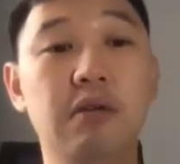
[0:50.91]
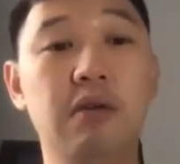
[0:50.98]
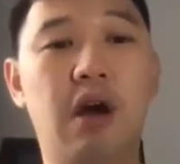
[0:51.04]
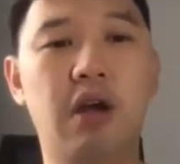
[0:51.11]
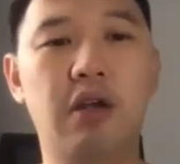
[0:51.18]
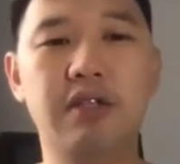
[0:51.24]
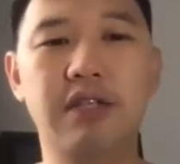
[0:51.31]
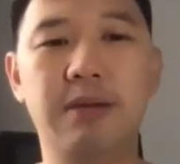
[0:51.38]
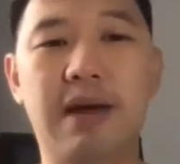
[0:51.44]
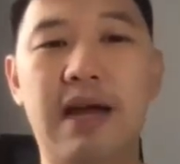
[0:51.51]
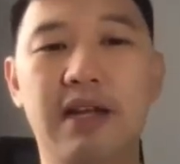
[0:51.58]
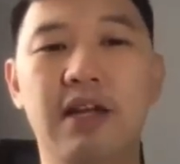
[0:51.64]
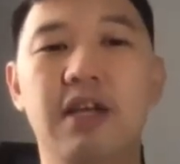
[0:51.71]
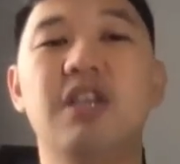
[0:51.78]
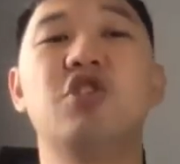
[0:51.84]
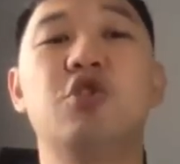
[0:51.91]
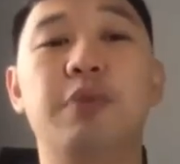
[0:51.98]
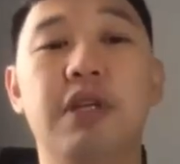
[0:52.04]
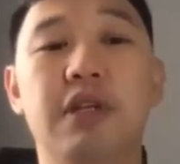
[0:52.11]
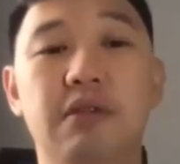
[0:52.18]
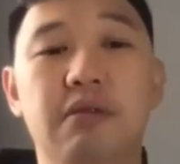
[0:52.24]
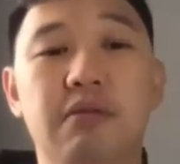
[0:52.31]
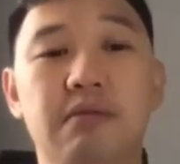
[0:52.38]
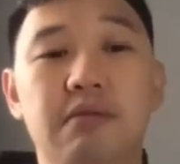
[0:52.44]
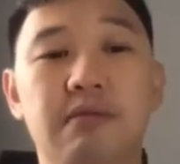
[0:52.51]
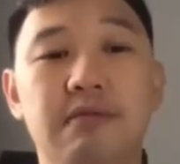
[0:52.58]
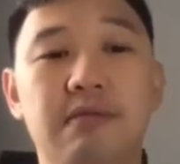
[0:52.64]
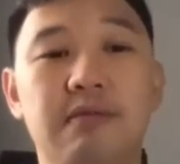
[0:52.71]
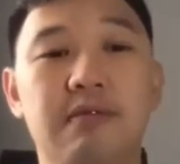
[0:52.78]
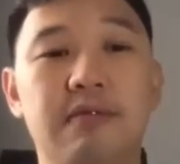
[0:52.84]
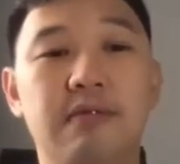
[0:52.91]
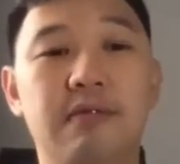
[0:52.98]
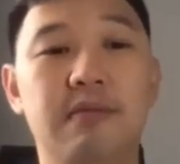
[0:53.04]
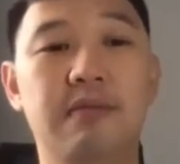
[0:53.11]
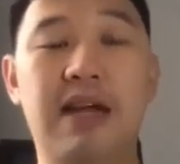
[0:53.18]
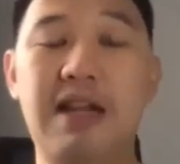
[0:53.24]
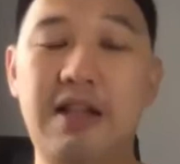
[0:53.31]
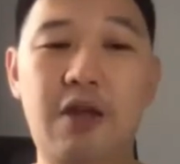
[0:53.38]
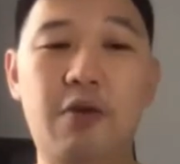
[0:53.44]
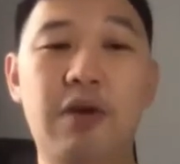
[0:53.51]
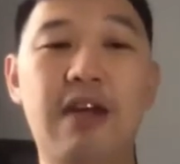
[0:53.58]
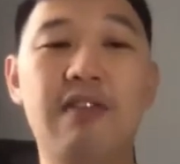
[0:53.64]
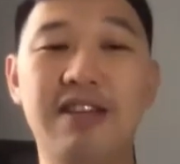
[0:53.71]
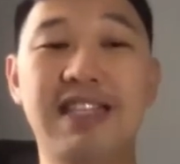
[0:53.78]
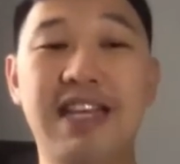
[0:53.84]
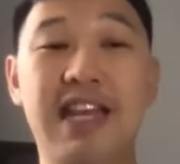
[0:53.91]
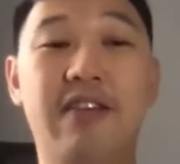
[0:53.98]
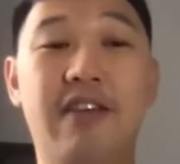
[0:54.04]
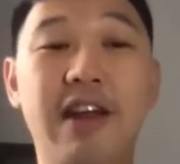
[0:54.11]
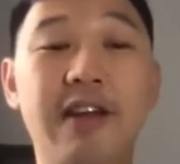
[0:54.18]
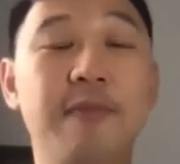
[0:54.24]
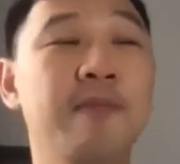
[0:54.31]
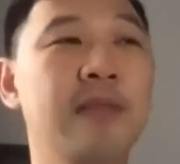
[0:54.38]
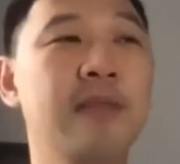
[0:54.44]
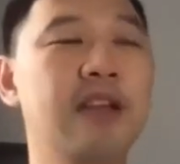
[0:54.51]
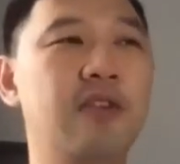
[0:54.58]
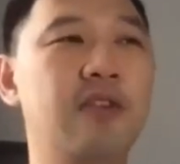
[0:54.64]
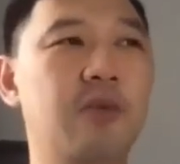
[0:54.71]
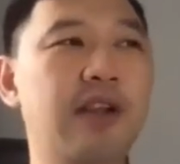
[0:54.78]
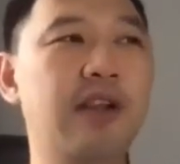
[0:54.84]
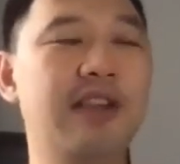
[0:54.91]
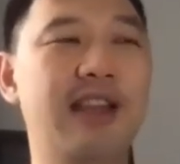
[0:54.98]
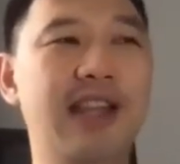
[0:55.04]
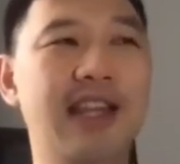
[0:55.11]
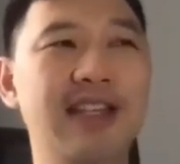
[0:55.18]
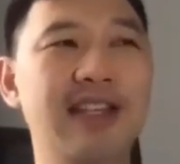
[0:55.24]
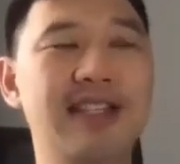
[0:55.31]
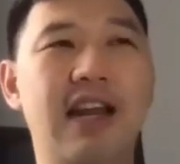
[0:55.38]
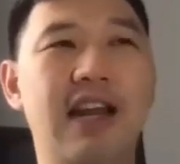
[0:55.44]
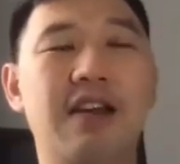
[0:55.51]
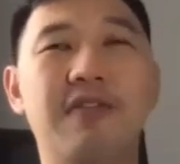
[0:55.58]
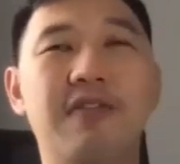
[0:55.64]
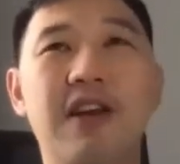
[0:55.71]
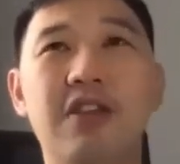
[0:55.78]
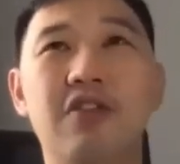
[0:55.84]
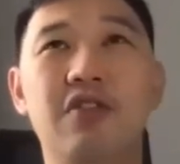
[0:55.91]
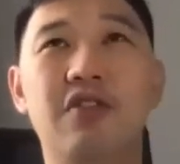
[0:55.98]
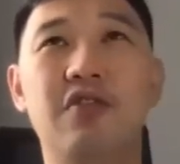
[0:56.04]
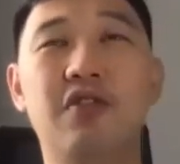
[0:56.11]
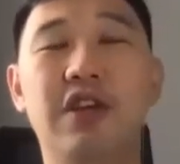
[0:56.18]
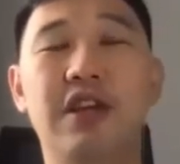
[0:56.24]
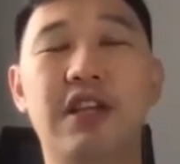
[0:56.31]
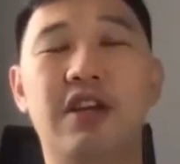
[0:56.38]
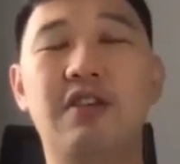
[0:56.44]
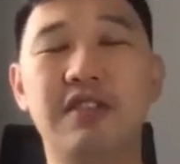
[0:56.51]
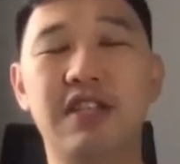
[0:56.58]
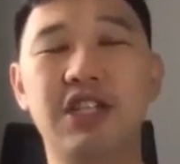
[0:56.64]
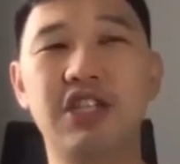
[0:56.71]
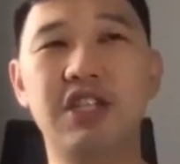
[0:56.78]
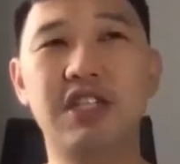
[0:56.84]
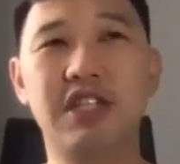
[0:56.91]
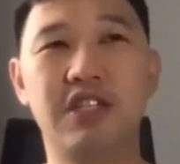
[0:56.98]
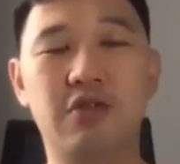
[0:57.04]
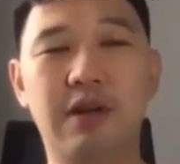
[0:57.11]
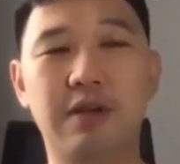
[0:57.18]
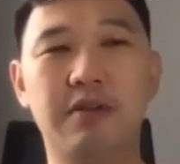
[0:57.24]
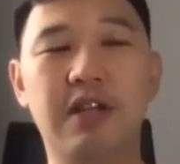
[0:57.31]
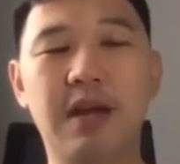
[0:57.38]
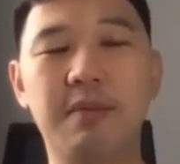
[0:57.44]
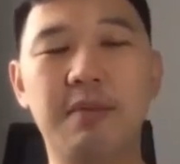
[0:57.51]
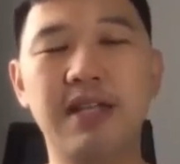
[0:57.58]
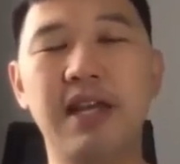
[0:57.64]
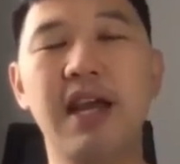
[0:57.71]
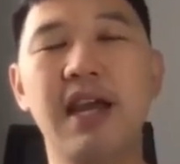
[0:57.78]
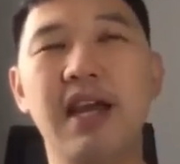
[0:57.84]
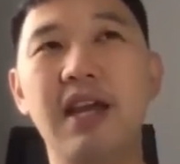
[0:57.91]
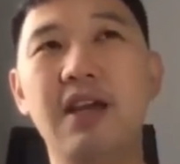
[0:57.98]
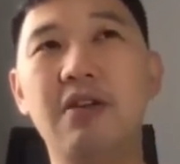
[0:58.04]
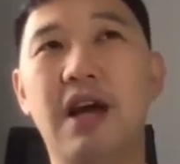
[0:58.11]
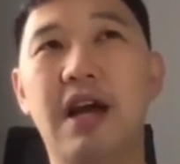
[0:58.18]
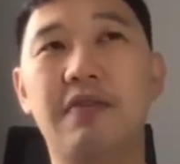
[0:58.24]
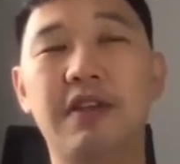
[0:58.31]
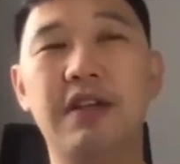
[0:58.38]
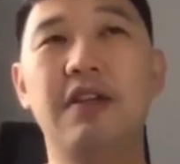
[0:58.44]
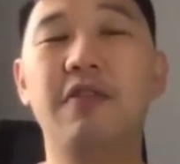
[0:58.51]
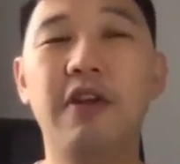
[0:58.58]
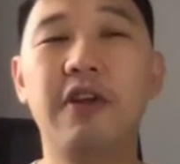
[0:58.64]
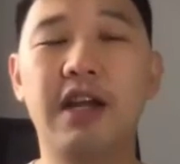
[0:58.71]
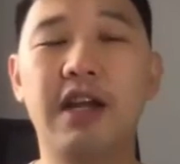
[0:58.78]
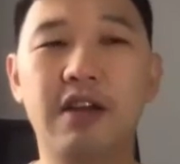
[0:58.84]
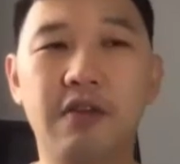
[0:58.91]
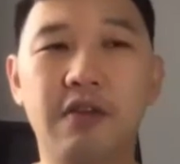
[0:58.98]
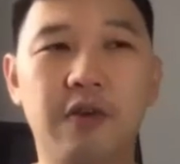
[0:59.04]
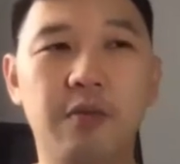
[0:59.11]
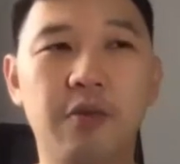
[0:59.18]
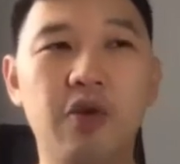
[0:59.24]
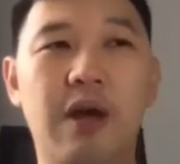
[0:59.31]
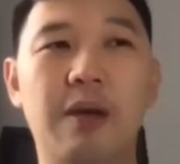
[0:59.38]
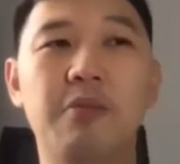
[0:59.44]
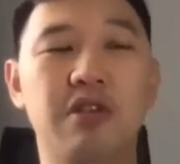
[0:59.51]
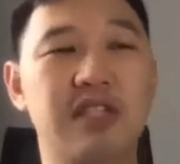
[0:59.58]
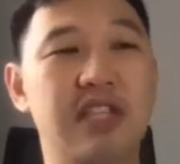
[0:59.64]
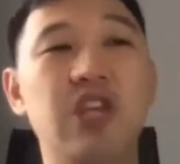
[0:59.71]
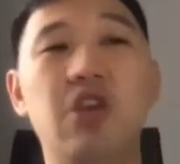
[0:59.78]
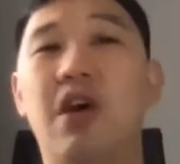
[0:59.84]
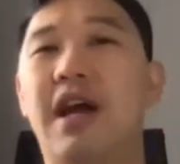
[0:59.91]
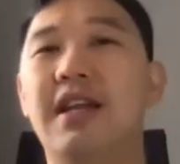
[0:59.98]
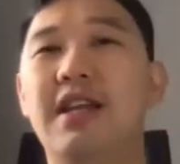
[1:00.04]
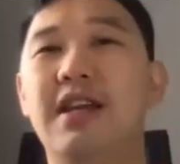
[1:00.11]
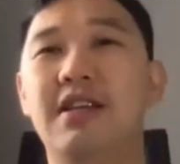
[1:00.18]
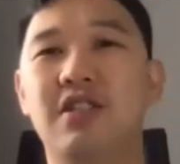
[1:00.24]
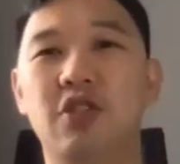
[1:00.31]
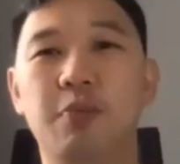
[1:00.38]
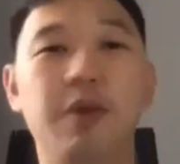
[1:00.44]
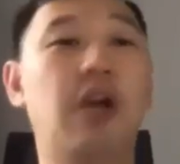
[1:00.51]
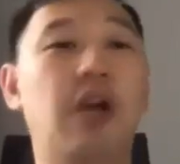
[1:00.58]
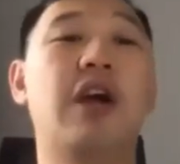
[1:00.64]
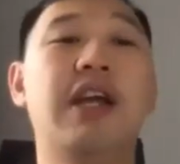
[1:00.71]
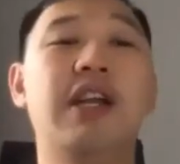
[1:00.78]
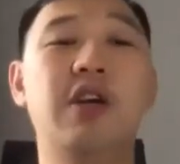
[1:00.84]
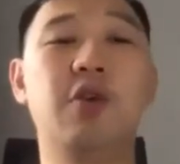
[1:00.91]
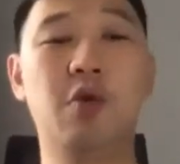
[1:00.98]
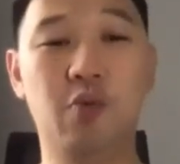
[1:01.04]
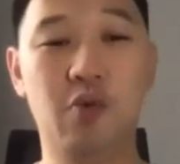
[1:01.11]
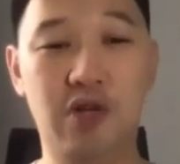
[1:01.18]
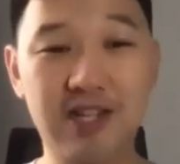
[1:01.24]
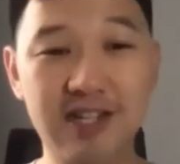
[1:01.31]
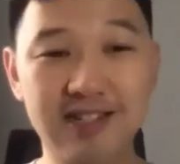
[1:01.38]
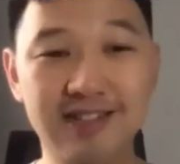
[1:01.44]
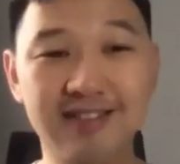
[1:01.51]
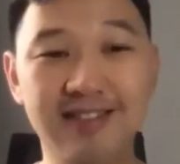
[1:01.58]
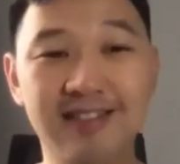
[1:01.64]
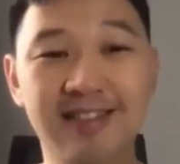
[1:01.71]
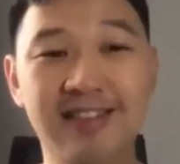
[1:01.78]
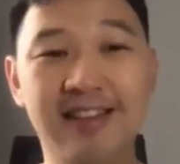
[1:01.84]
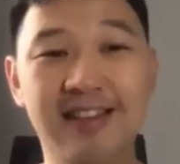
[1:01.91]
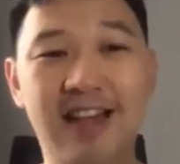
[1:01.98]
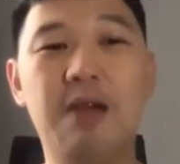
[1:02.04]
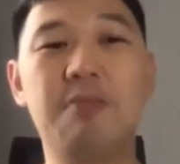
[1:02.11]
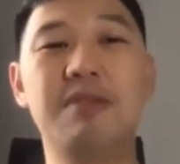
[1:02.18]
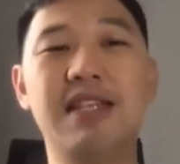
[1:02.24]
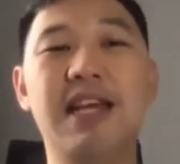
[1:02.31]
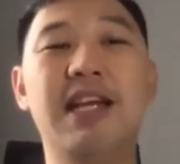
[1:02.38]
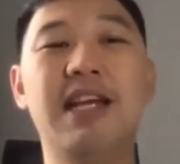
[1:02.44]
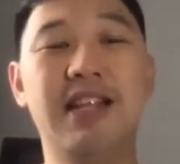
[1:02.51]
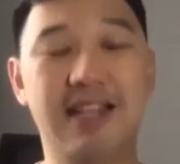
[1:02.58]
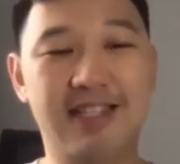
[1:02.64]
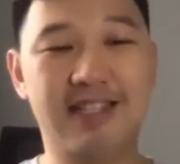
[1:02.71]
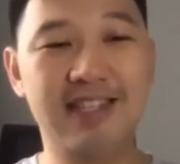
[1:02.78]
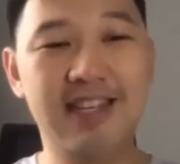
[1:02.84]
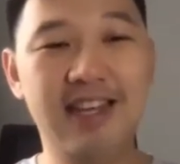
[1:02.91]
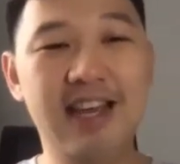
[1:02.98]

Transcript: Or are you saying my idea is stupid? But they will never say it, right? So one of the things that I find useful in conversations is go up to them and say, hey, look, I have a different idea from you. I'm not saying your idea is stupid or your idea won't work. I'm saying this.